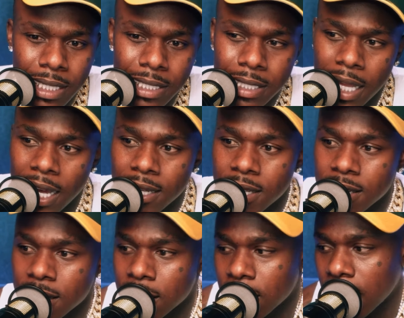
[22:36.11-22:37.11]
It's like, and
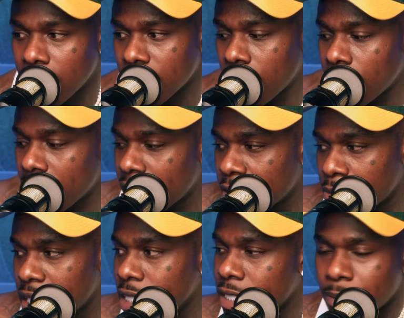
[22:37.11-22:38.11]
then look how y'all handle
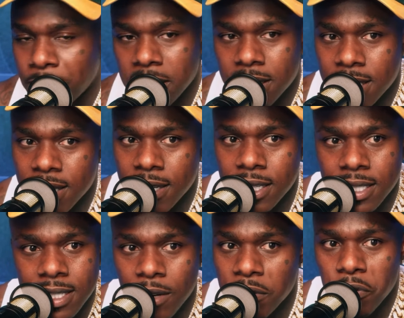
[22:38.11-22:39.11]
niggas that be still. And
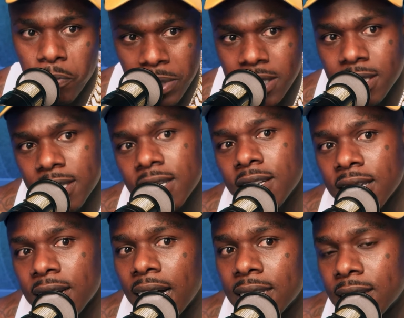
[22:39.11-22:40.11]
so you be still
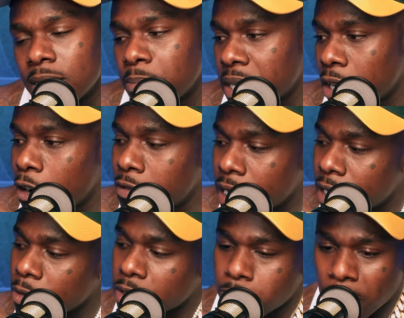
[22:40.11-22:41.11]
and goddamn bend over, they
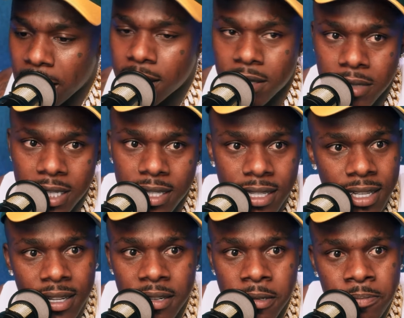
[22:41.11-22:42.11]
gonna spank you, nigga.
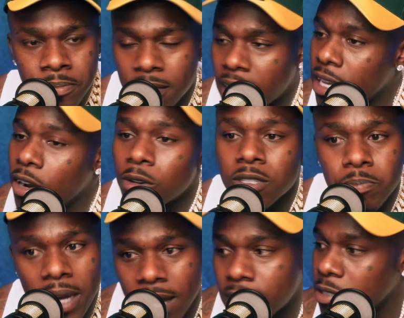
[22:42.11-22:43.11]
Yeah. They gonna
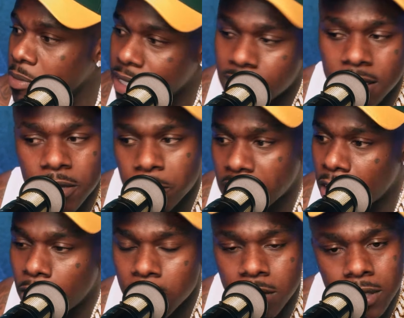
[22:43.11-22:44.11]
spank you. Be still, bend
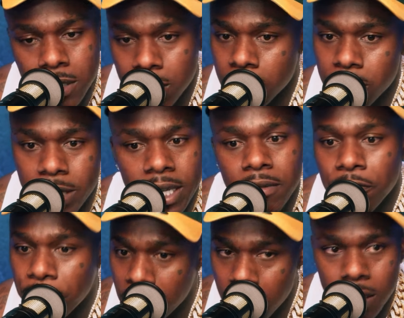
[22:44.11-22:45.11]
over. You getting
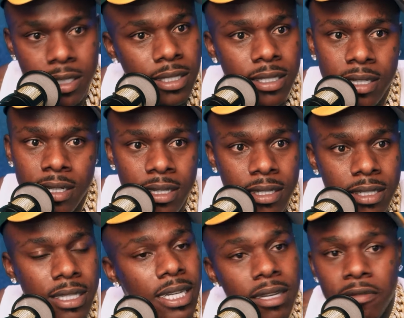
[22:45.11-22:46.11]
fucked.
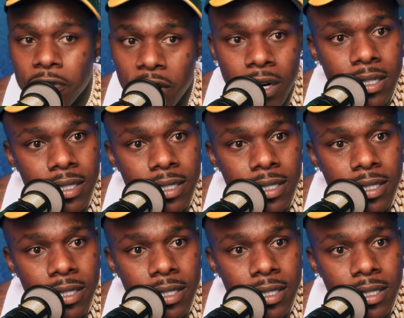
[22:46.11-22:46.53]
You getting fucked.